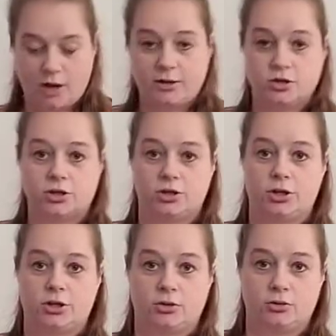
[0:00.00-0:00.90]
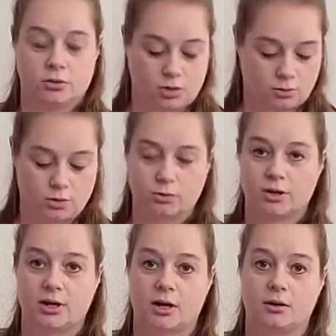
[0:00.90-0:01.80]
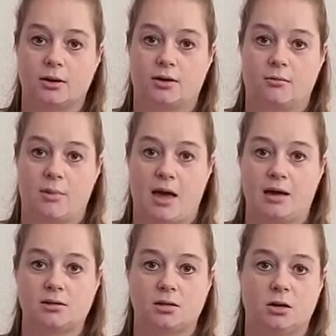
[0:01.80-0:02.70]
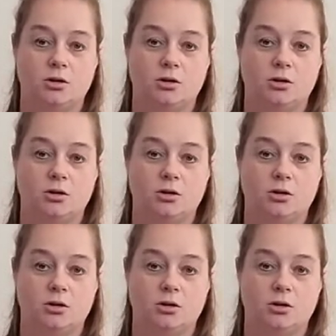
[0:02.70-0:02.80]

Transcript: I usually use a rotary cutter and a mat.